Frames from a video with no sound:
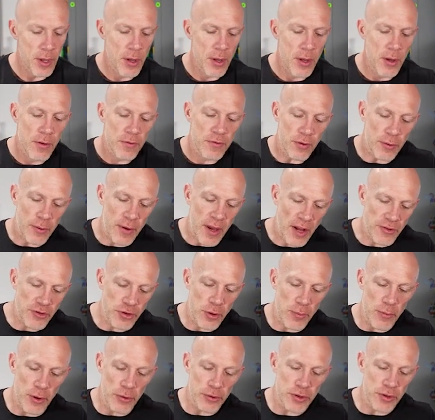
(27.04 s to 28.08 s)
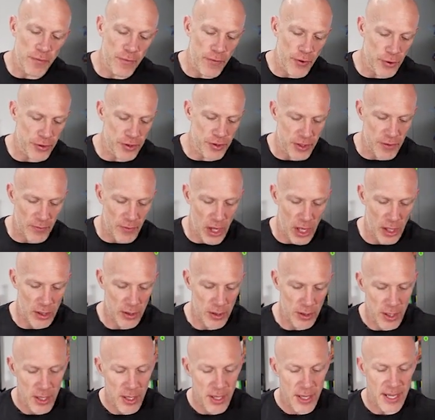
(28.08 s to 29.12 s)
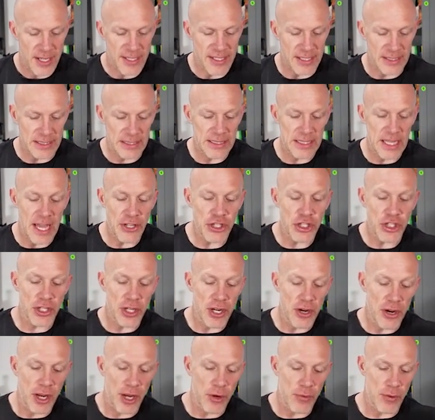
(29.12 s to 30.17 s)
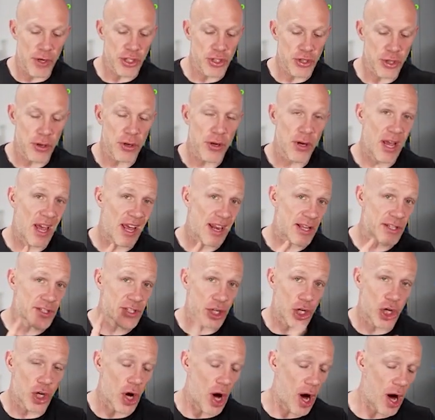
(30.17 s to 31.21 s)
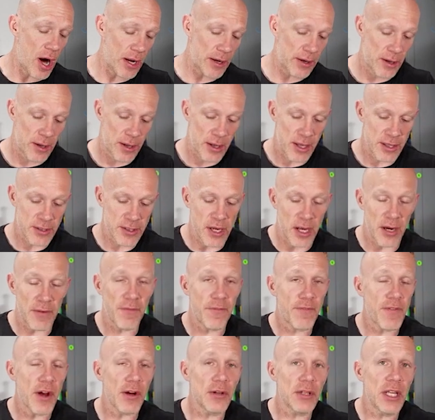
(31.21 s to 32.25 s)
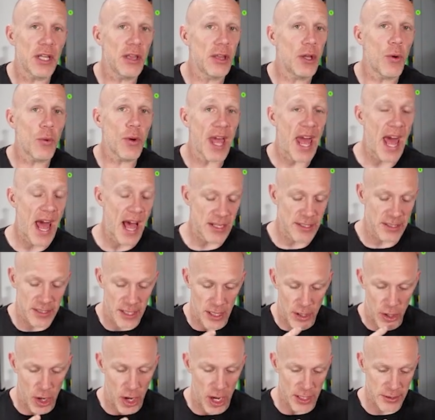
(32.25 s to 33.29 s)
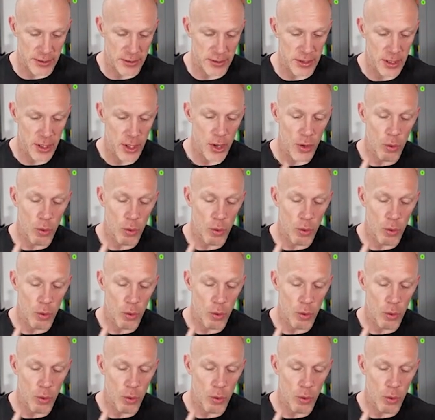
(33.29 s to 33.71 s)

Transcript: So Ketramose, first of all, it's a legendary creature, and it's a god. It's got a fairly low casting cost.